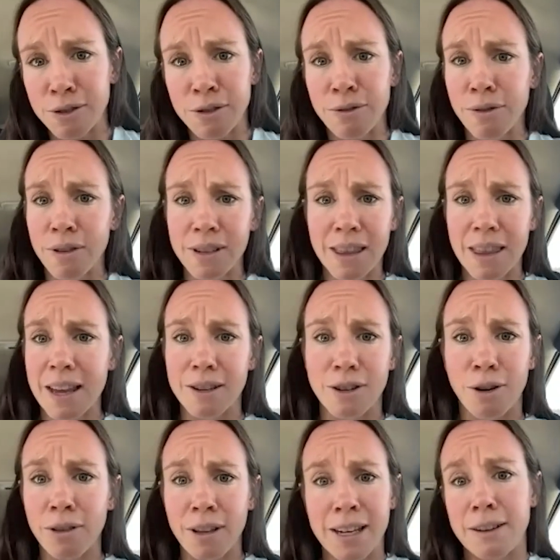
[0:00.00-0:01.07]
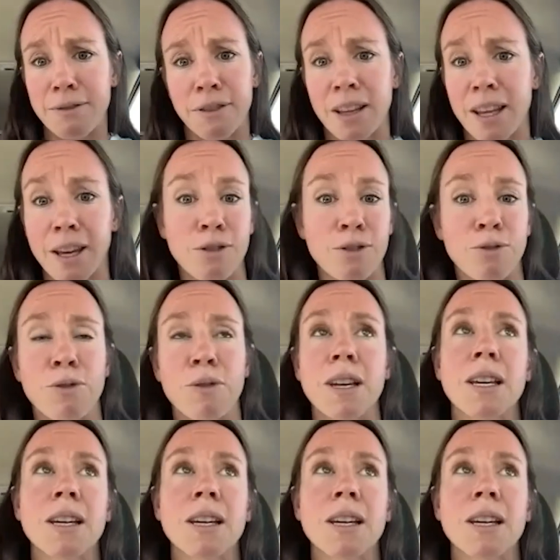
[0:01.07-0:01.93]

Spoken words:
who think totally differently, who